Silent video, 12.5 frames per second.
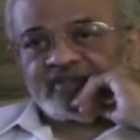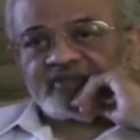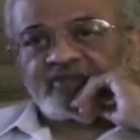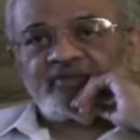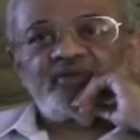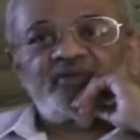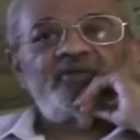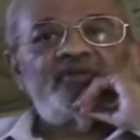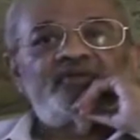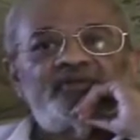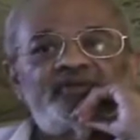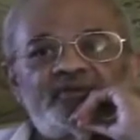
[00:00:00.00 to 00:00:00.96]
from all
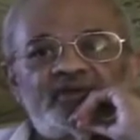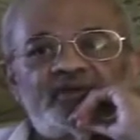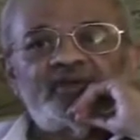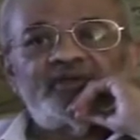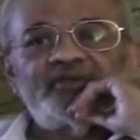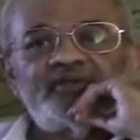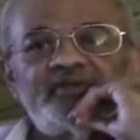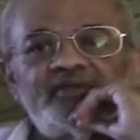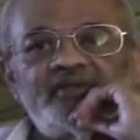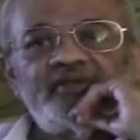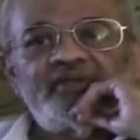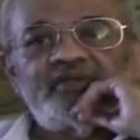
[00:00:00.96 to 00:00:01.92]
over the world
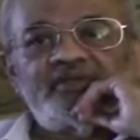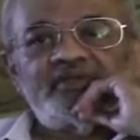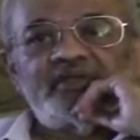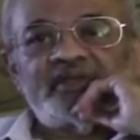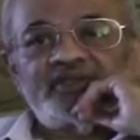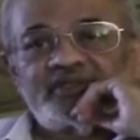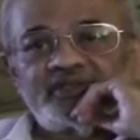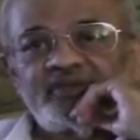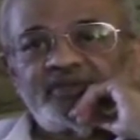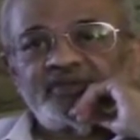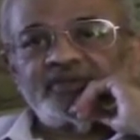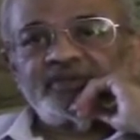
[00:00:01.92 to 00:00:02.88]
to their
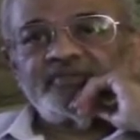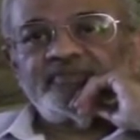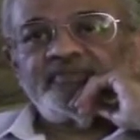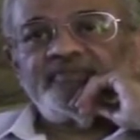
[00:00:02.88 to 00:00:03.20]
shores.